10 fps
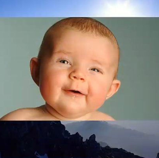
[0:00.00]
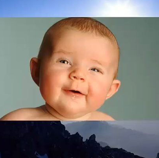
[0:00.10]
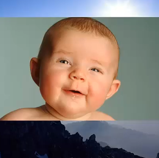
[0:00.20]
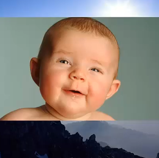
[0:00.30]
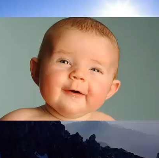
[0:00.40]

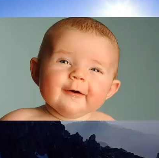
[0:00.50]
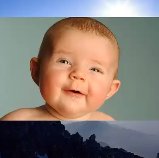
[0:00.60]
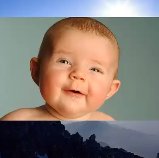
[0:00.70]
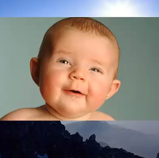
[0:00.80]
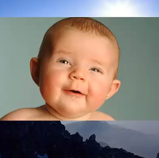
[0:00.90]

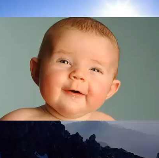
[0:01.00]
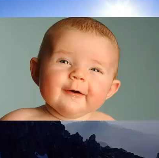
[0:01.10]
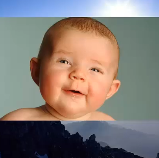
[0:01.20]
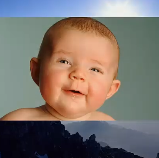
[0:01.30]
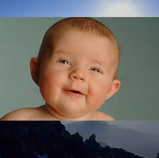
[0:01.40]

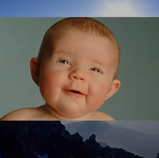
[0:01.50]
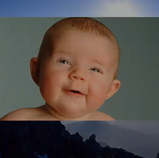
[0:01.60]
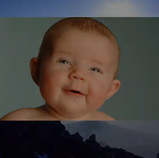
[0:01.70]
Nothing is said.